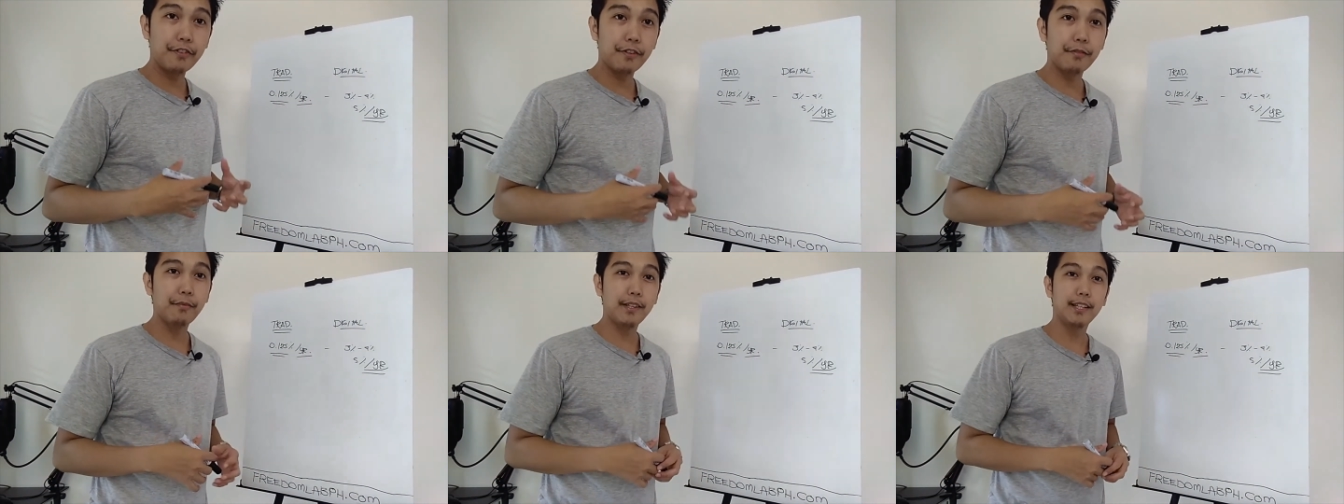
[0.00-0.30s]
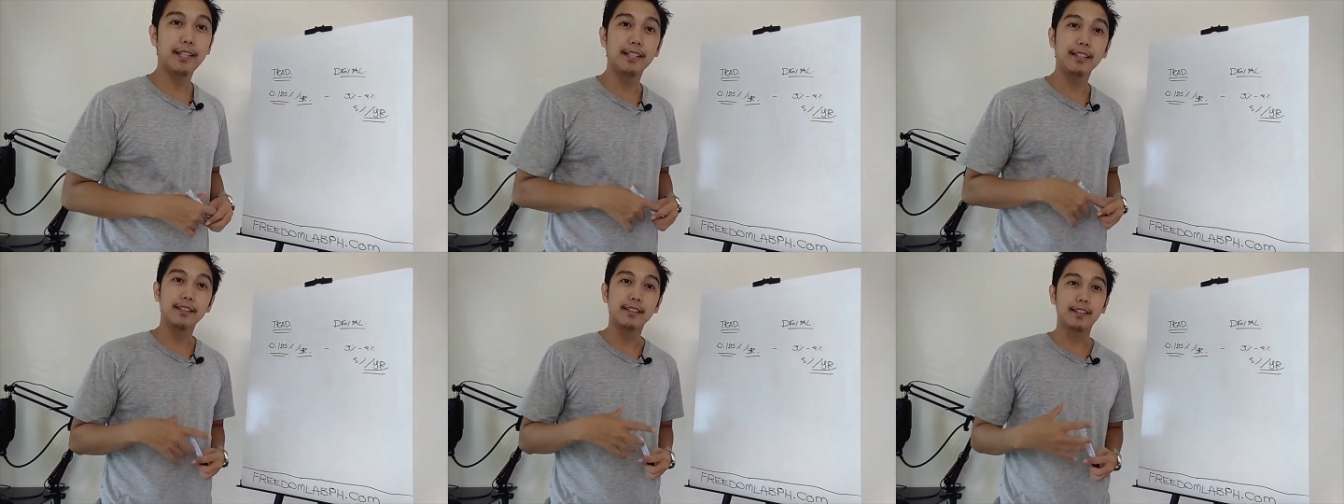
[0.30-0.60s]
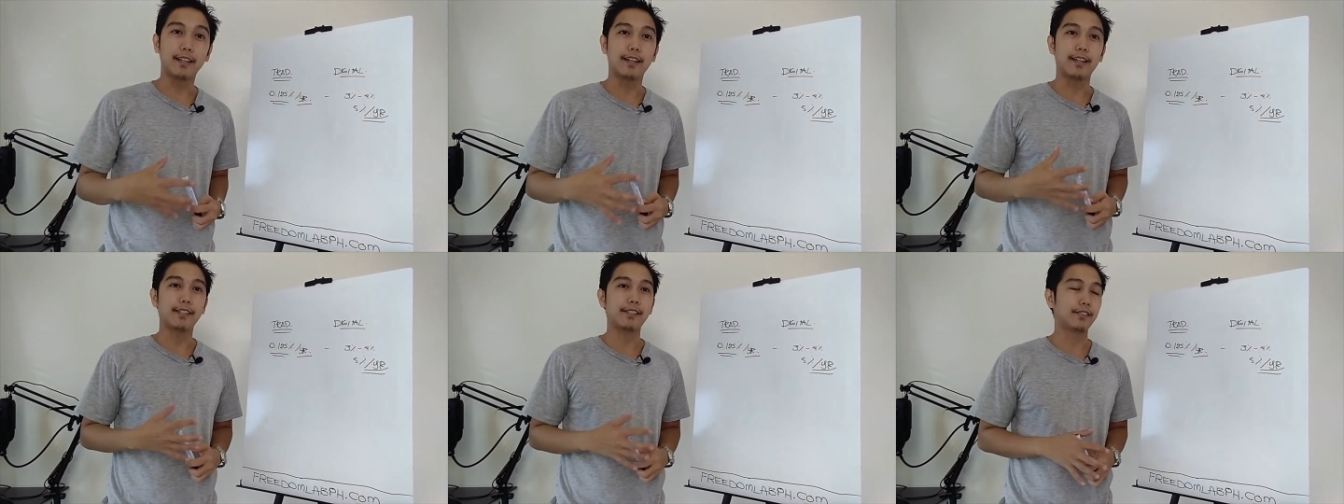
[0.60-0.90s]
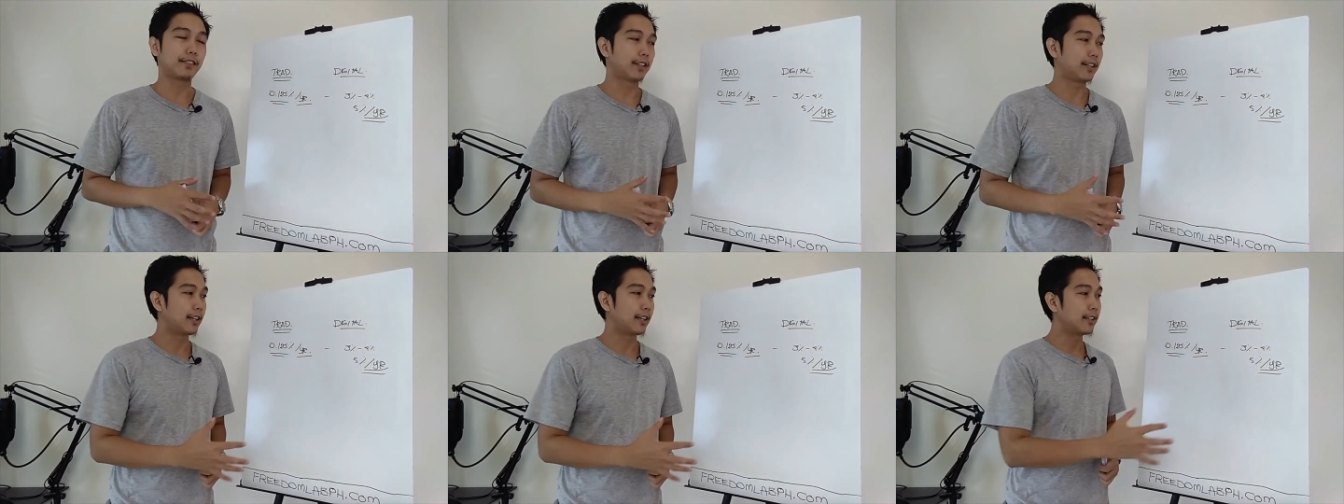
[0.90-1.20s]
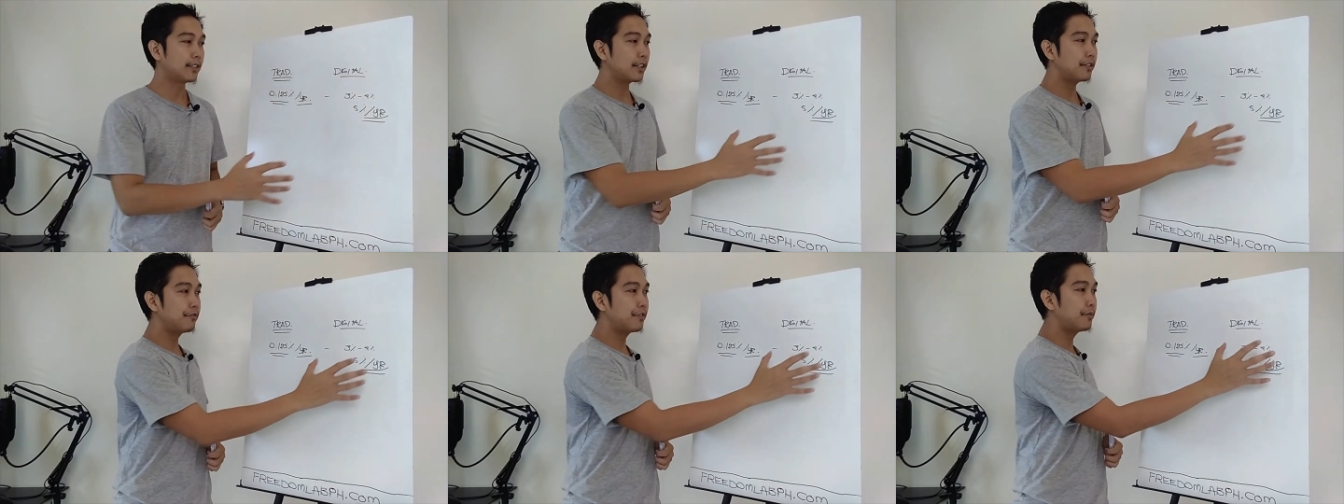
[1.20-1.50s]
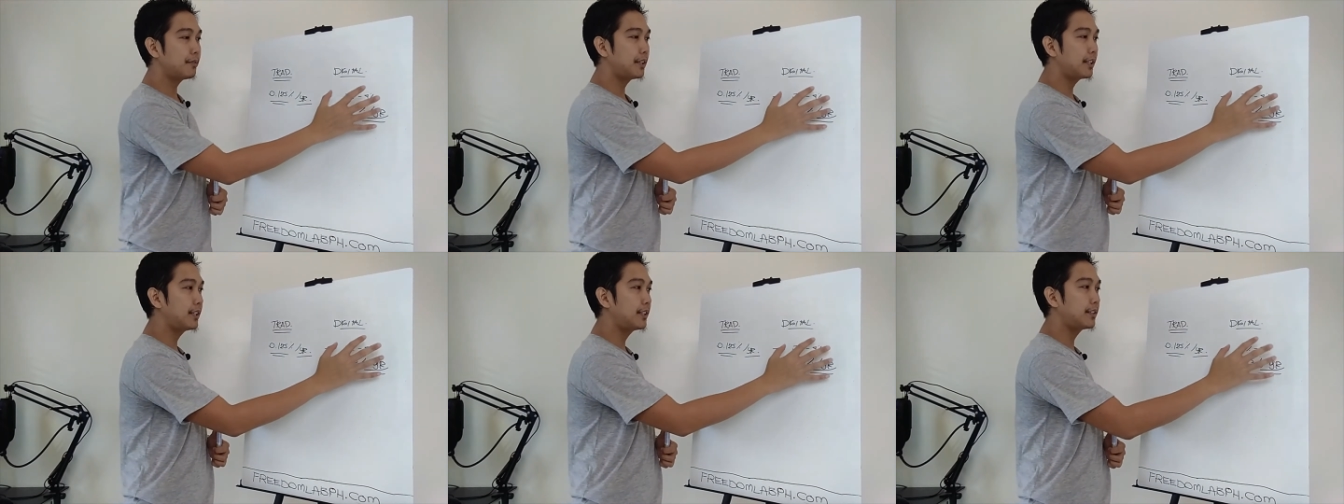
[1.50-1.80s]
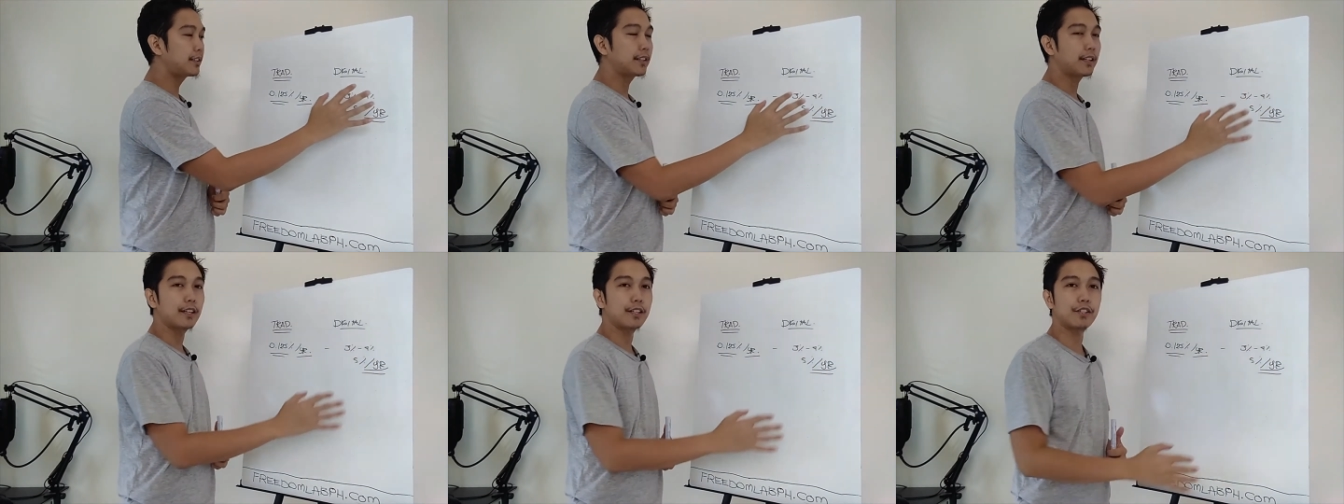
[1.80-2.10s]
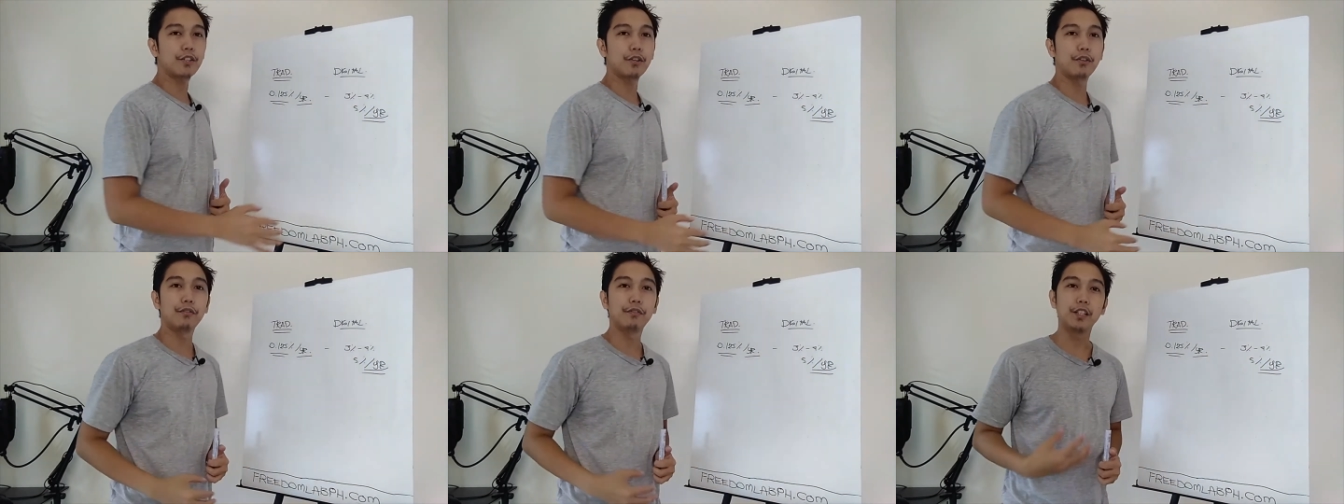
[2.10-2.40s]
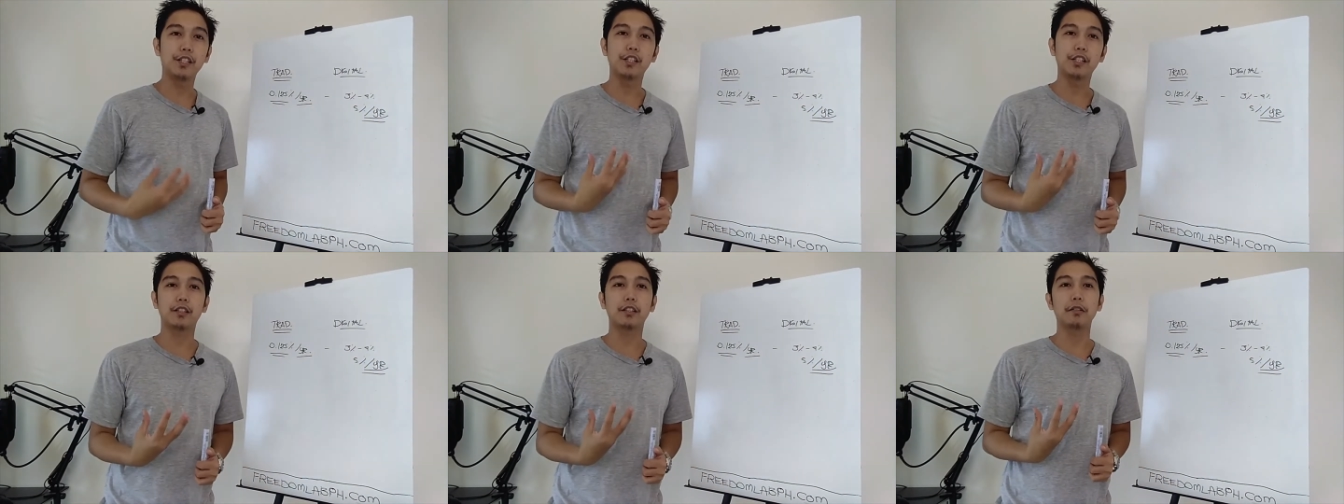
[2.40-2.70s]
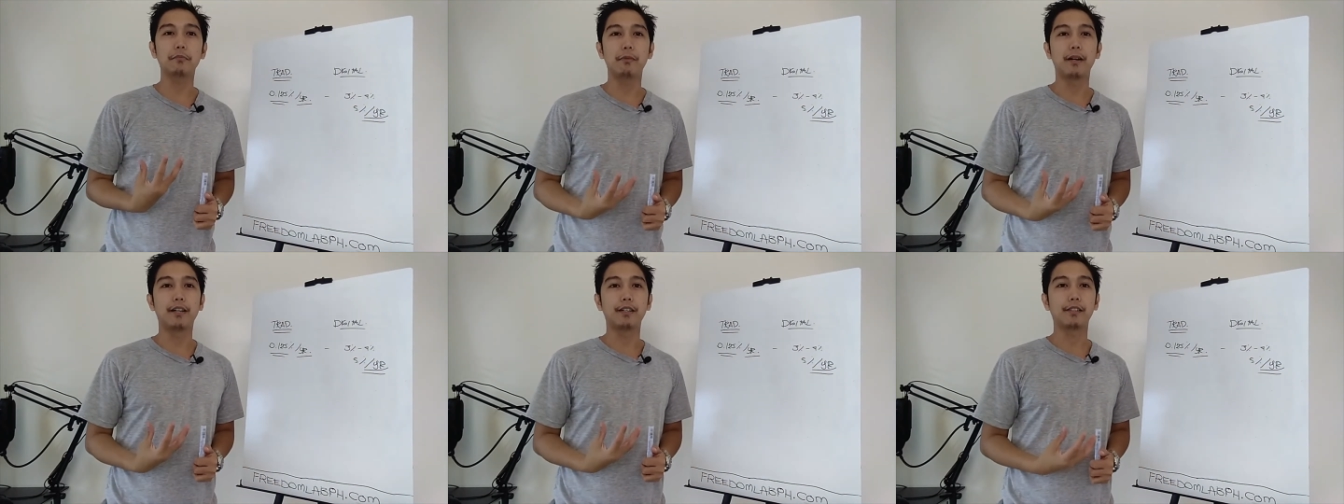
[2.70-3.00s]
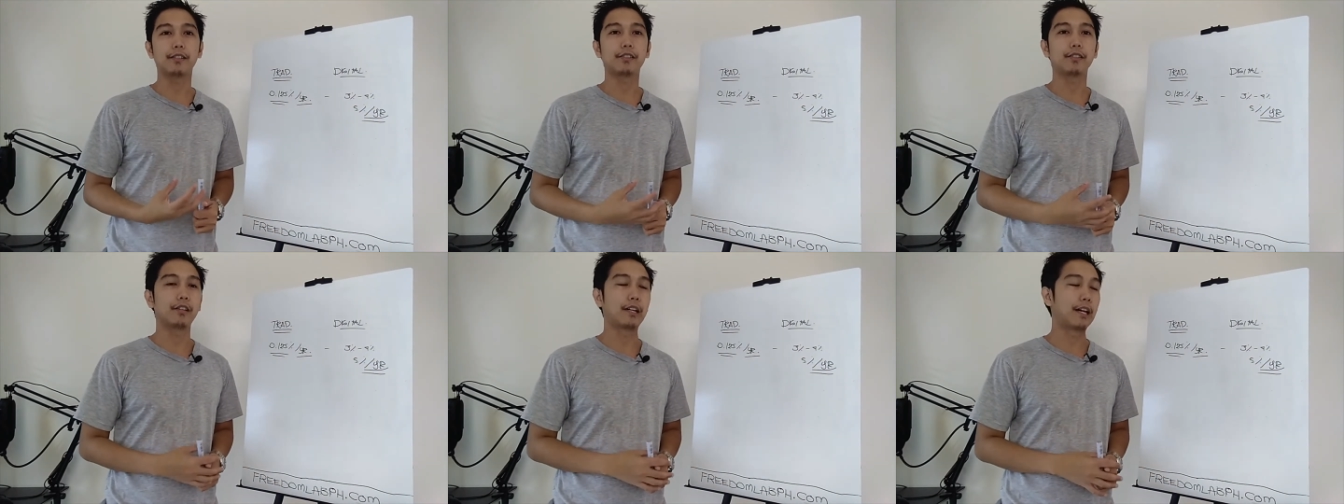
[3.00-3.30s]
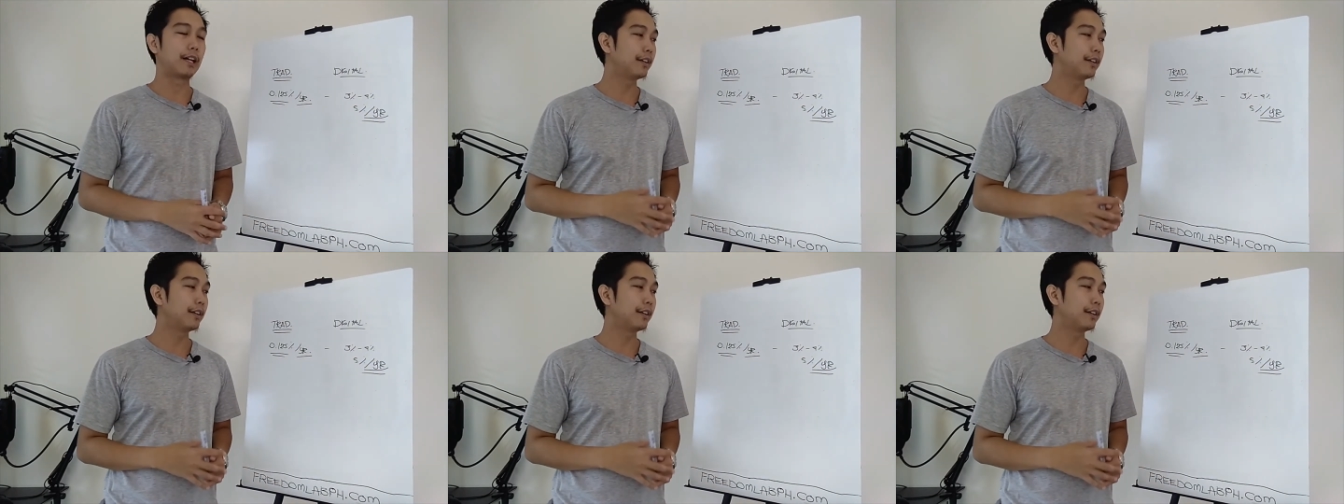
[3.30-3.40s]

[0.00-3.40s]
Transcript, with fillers: from the interest, okay, aside from the interest of digital banks,